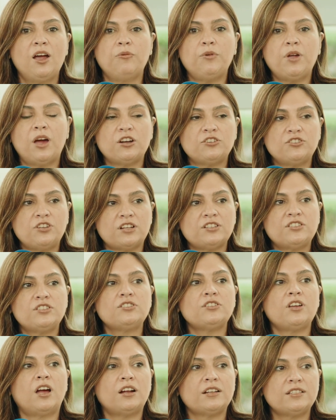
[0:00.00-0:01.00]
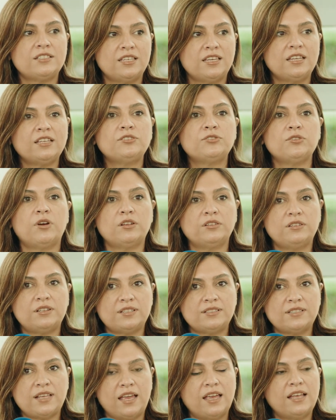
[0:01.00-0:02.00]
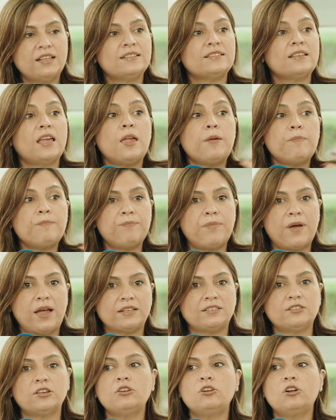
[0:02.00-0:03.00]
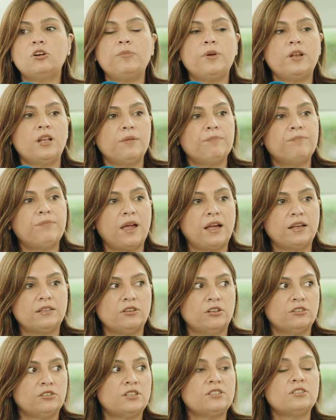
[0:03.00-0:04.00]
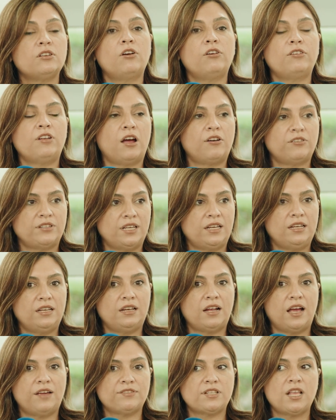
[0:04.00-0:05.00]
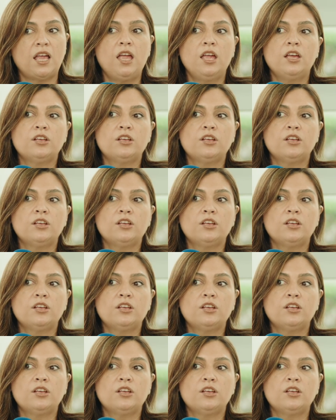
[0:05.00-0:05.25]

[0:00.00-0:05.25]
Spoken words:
We are just starting to understand the impact, the global impact on this on our daily lives.